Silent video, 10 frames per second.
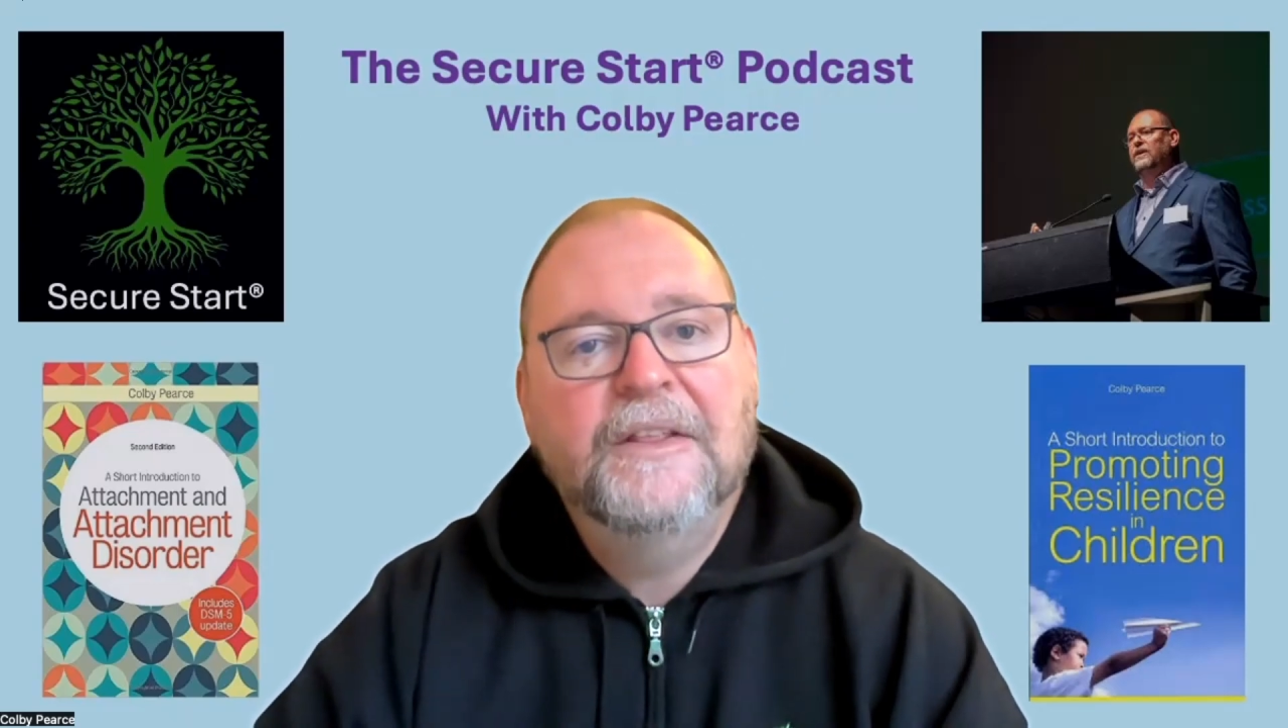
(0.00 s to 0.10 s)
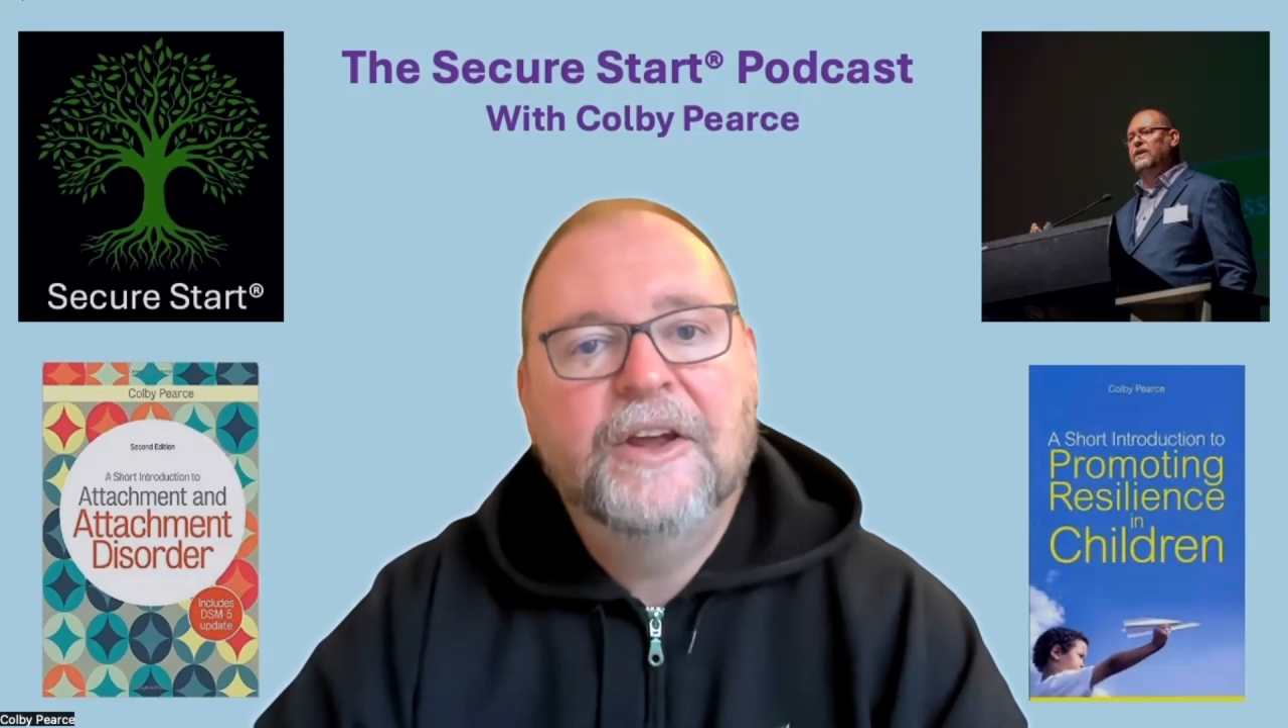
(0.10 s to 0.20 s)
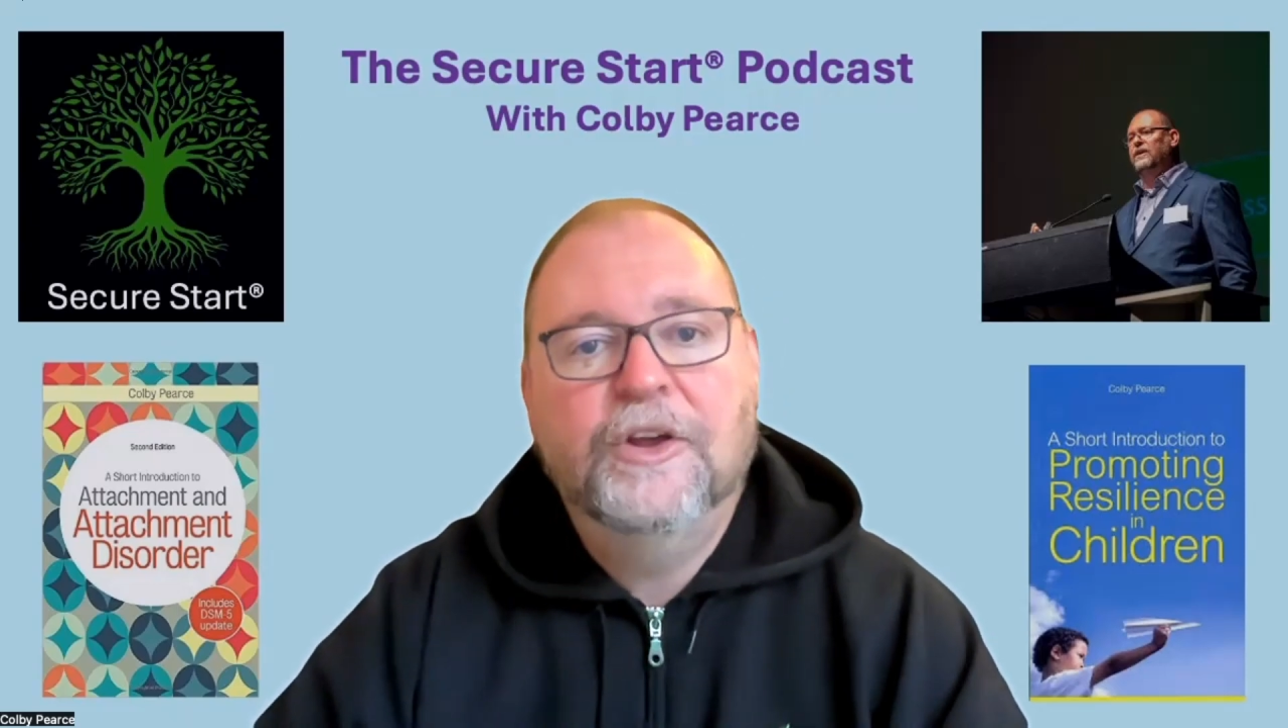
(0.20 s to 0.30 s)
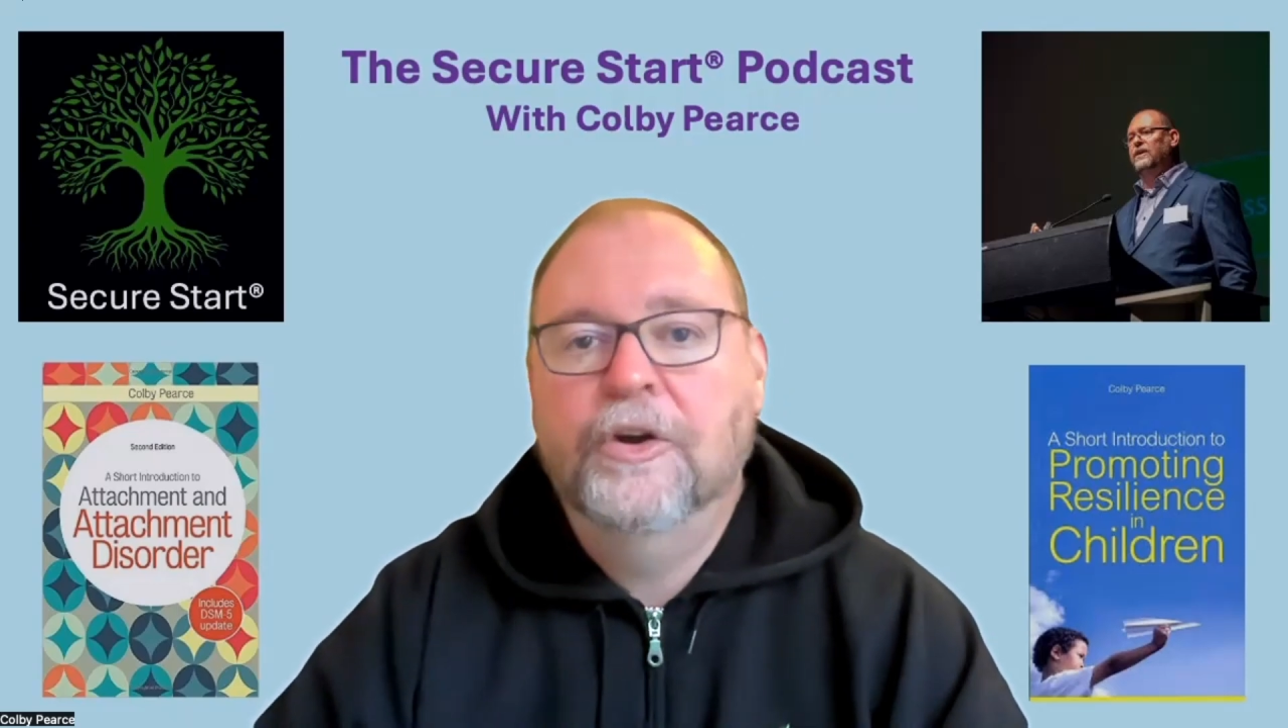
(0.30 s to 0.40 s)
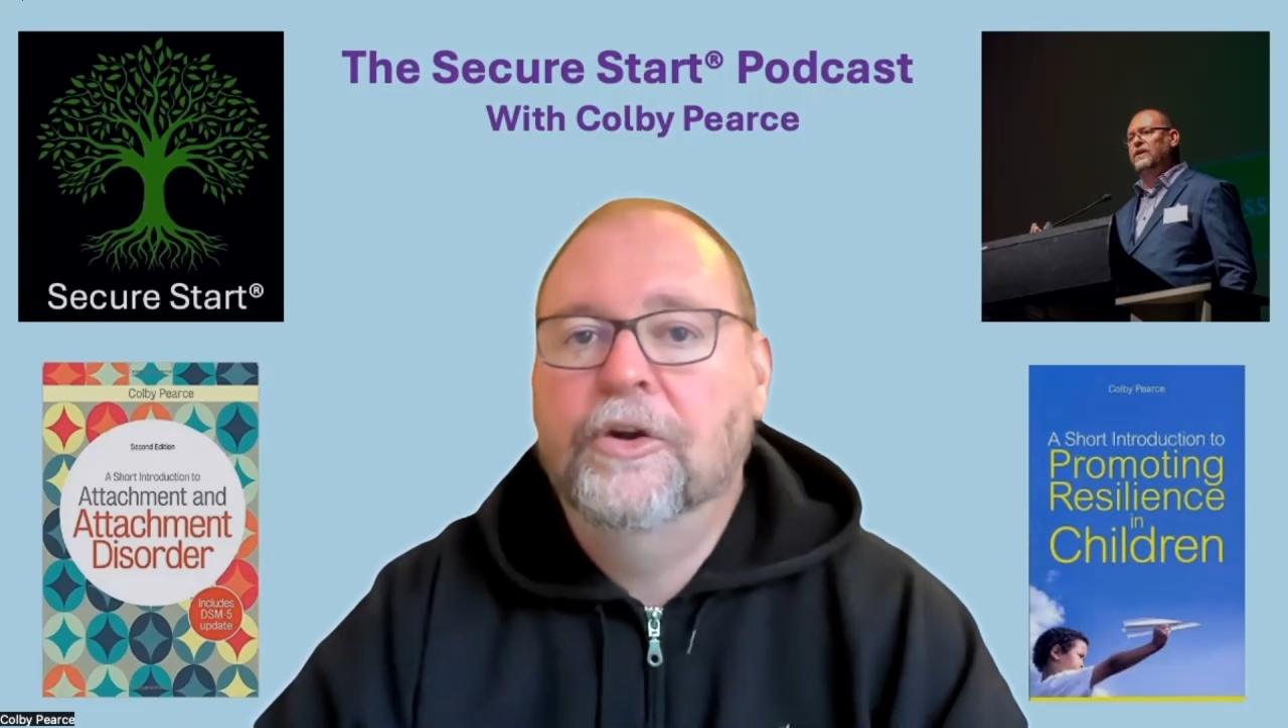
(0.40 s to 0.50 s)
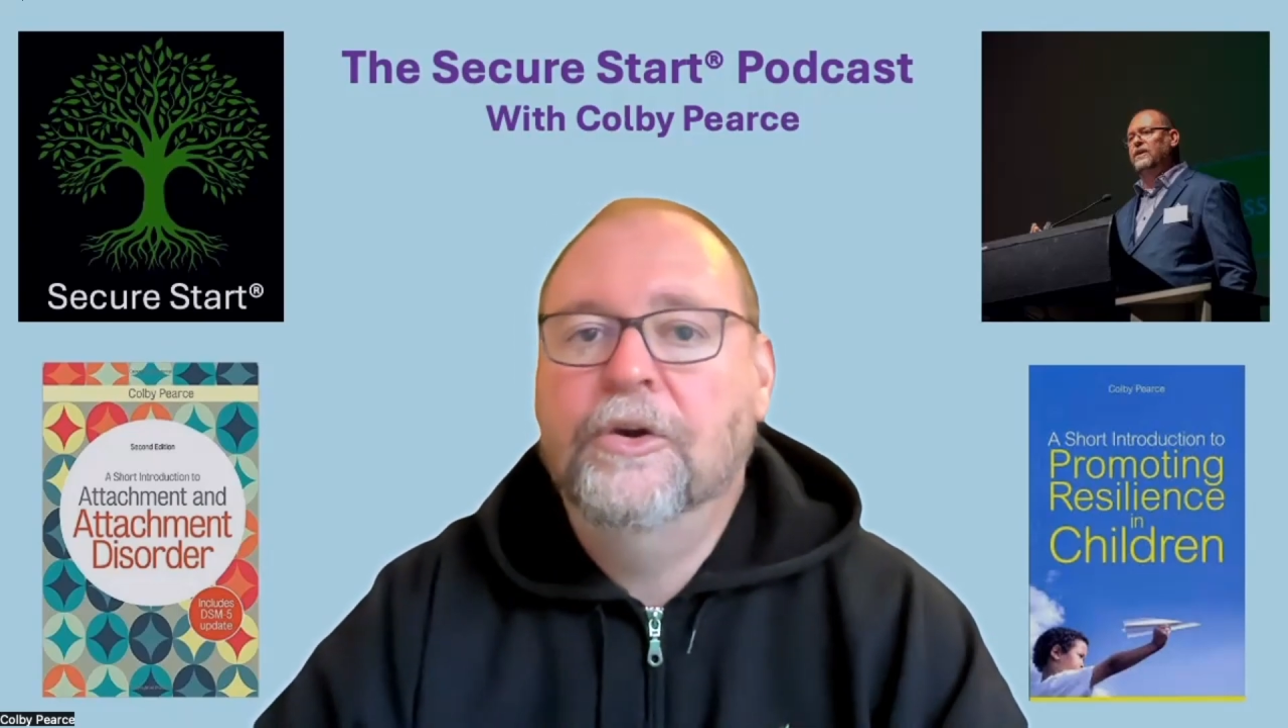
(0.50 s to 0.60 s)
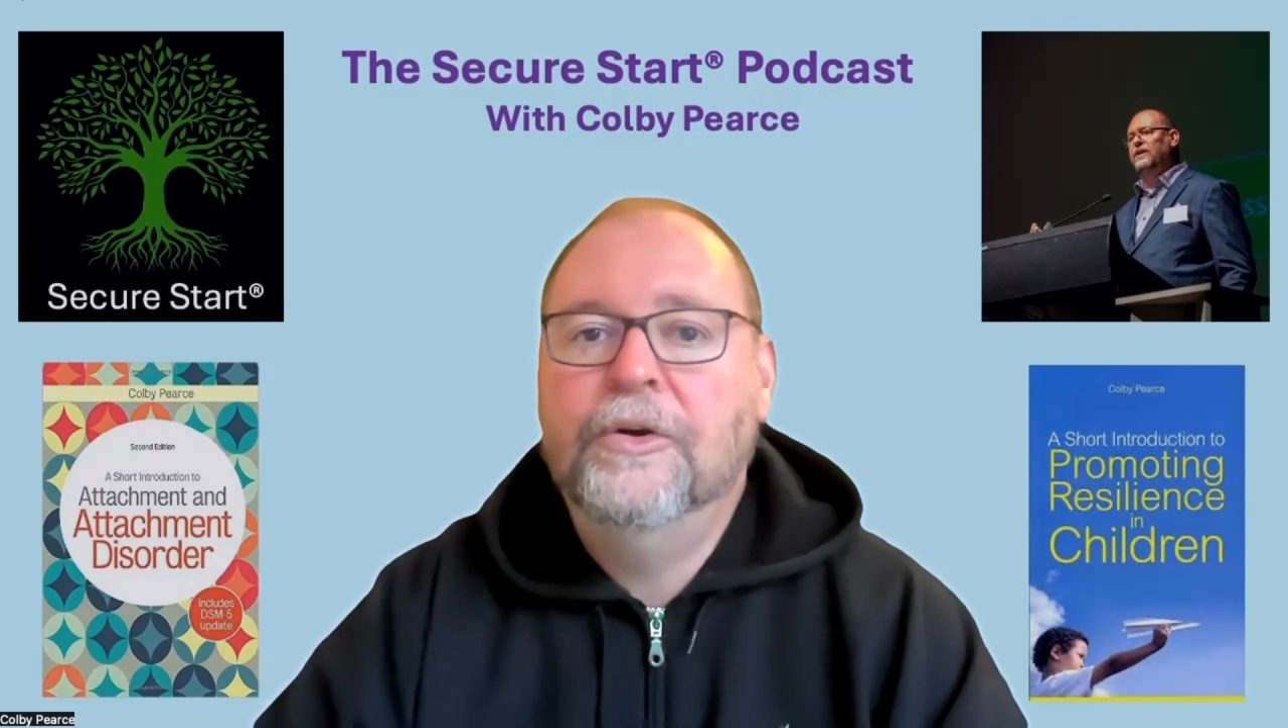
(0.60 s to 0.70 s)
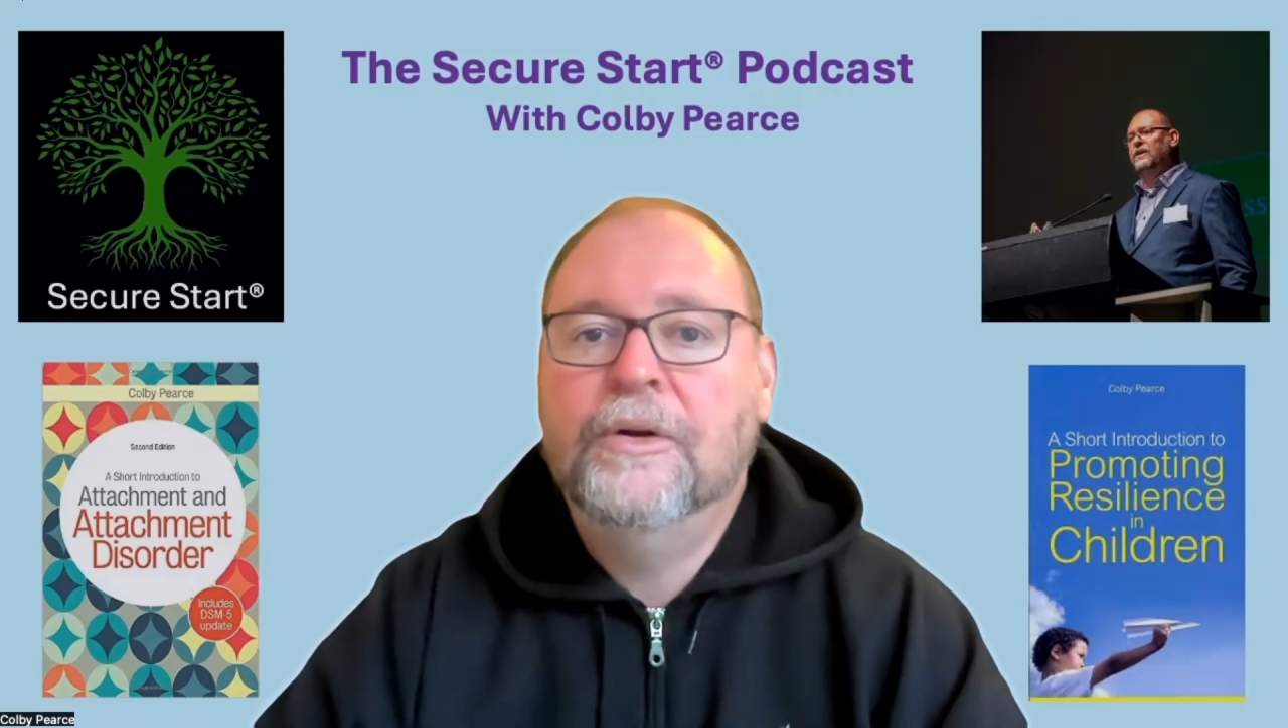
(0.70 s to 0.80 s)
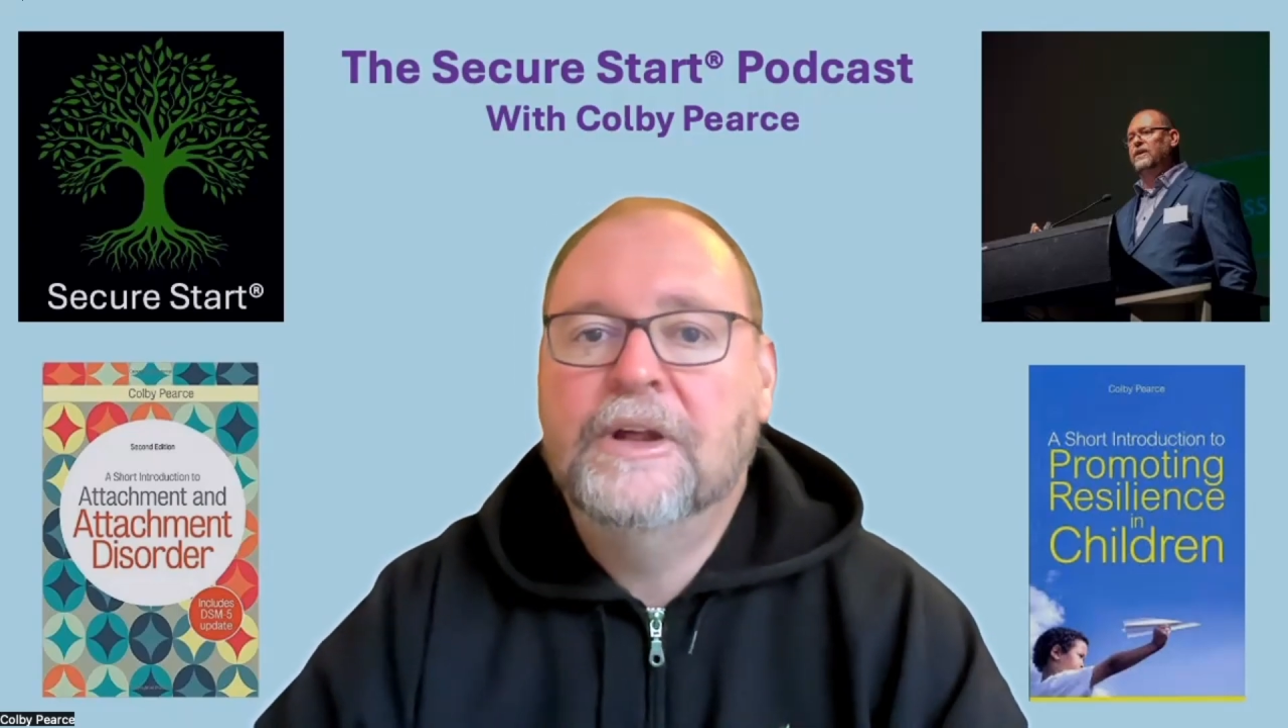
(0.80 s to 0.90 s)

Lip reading: that you